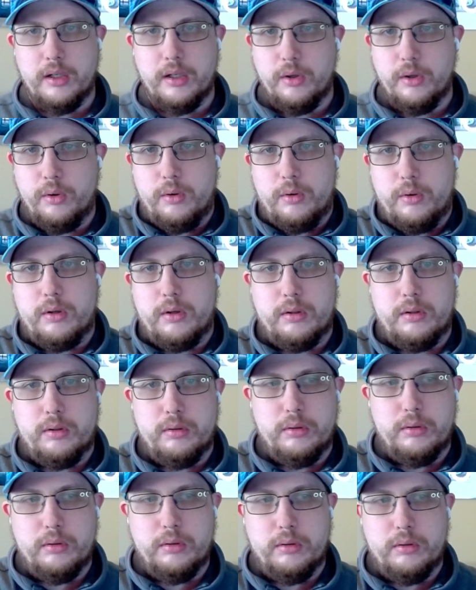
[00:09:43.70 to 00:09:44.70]
or
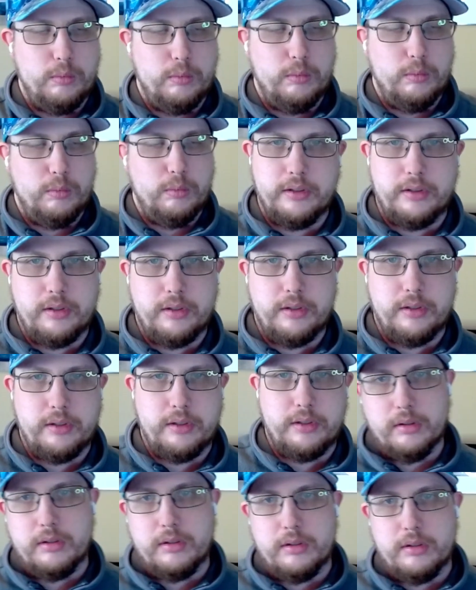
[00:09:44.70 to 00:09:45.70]
what it's going to
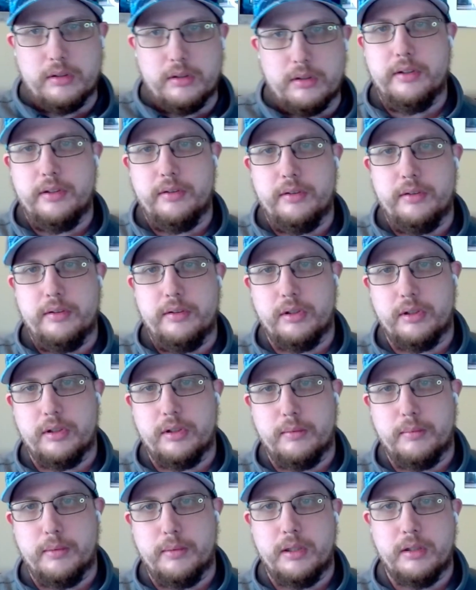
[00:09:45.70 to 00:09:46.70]
look like in the new
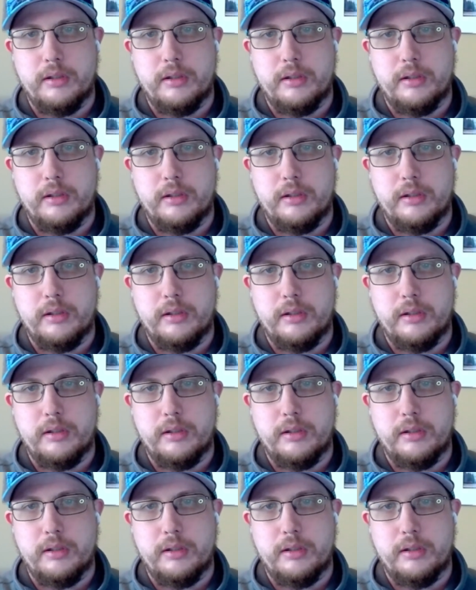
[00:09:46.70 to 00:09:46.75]
system.